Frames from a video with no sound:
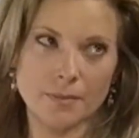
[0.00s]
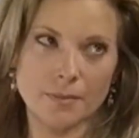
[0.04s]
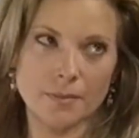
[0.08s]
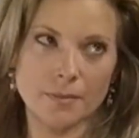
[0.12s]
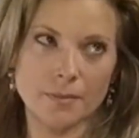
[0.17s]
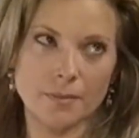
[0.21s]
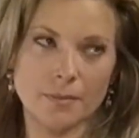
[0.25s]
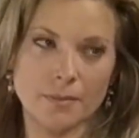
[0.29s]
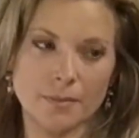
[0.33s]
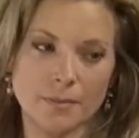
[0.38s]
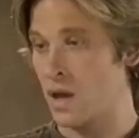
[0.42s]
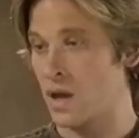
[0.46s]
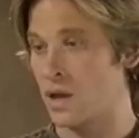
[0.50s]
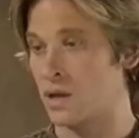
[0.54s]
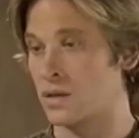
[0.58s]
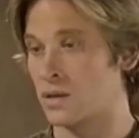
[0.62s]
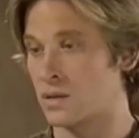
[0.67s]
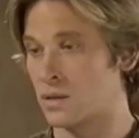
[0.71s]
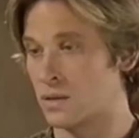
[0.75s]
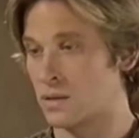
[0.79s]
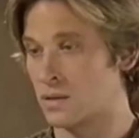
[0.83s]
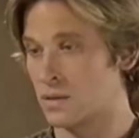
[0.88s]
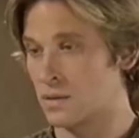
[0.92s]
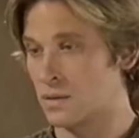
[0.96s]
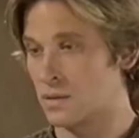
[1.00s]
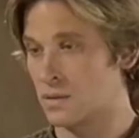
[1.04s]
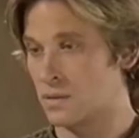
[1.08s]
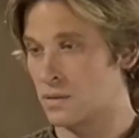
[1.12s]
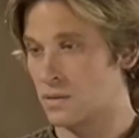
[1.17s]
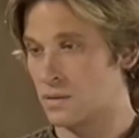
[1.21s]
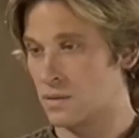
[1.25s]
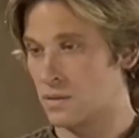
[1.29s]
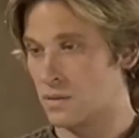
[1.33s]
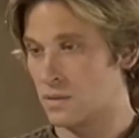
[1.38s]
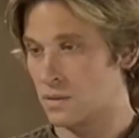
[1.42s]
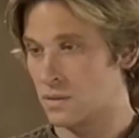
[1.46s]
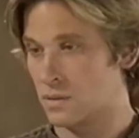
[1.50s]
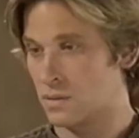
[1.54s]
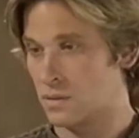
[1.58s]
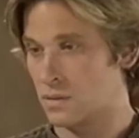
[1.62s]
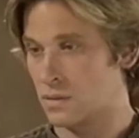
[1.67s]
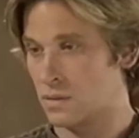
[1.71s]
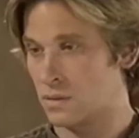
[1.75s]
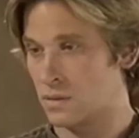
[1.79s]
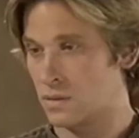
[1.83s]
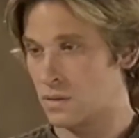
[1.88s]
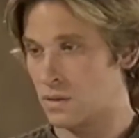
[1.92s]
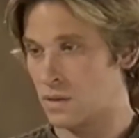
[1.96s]
Look in the eye
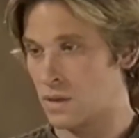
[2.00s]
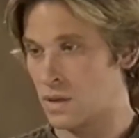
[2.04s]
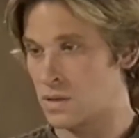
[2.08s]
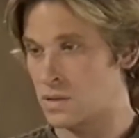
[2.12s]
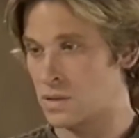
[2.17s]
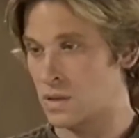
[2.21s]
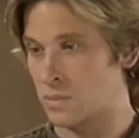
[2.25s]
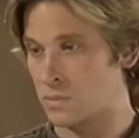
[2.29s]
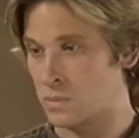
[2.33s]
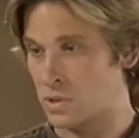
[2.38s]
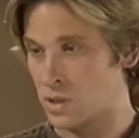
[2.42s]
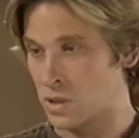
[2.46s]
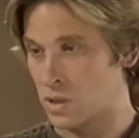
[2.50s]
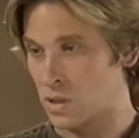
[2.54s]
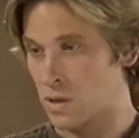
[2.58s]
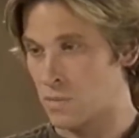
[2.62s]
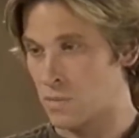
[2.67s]
and tell me